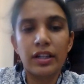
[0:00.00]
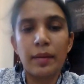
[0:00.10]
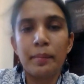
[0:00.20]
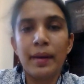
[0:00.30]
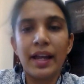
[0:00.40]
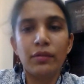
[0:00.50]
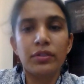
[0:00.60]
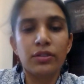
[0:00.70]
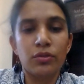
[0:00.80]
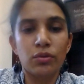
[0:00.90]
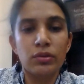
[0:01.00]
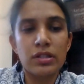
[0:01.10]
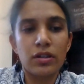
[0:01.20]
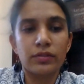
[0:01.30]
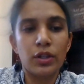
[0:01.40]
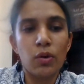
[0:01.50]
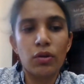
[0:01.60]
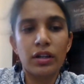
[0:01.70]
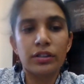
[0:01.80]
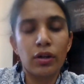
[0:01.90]
complying with the rules of the
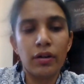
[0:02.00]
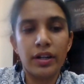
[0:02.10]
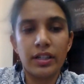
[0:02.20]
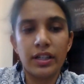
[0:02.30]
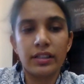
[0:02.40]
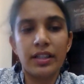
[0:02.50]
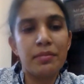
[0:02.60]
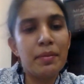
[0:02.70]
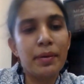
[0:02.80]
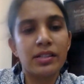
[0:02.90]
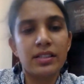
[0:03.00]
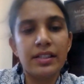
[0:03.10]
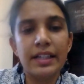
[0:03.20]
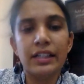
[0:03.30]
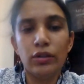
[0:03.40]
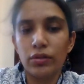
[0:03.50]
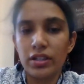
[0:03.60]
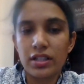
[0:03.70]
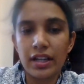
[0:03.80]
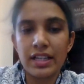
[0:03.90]
local authority, they may pass a legal
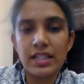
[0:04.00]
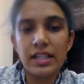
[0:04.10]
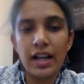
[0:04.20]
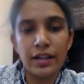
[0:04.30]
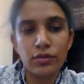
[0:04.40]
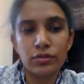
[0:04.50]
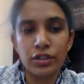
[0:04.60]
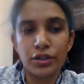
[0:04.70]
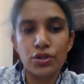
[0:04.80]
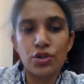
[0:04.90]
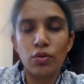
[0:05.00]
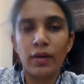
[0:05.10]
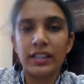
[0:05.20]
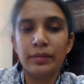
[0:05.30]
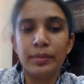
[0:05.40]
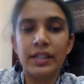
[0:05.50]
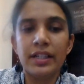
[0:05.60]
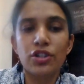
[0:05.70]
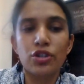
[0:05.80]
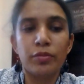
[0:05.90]
notice against the landowner to show why the
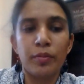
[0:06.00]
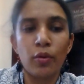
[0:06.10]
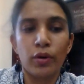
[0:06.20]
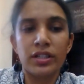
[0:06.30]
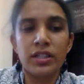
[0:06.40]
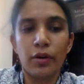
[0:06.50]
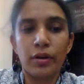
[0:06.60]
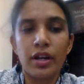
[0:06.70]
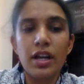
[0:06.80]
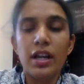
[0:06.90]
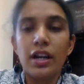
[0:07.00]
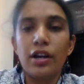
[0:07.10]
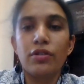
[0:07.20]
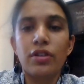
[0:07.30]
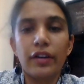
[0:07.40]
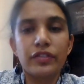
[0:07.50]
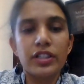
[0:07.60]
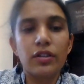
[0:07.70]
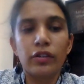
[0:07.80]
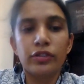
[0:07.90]
building should be broken down. Now,
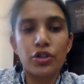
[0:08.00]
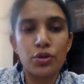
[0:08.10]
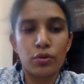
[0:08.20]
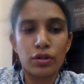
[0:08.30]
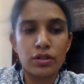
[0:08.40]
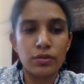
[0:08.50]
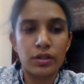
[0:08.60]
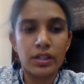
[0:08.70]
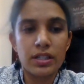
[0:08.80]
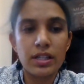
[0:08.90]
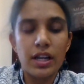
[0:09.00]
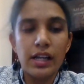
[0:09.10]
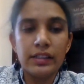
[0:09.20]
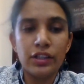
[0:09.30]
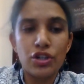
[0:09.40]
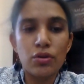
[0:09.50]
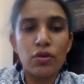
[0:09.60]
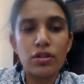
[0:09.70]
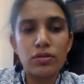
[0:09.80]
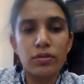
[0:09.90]
drafting of the show cause notice. The show
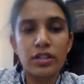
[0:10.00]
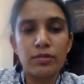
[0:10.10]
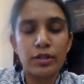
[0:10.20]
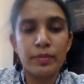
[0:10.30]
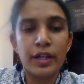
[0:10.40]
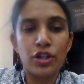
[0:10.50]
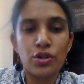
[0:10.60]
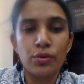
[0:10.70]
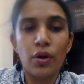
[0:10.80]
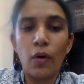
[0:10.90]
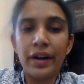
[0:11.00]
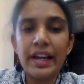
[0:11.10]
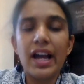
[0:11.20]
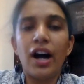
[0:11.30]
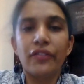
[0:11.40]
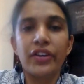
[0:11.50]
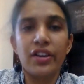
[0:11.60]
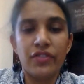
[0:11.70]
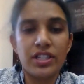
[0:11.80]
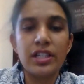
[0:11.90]
cause notice must be issued only after
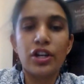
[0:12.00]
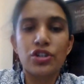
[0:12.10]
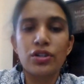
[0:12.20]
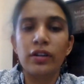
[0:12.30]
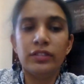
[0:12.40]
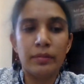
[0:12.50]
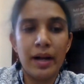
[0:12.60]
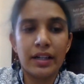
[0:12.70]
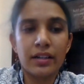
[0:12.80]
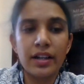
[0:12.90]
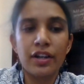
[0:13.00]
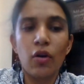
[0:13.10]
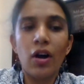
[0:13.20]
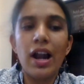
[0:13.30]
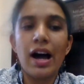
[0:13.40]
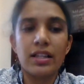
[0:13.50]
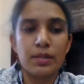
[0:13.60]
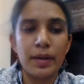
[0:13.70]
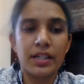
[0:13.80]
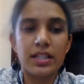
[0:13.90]
investigation of the matter in all aspects.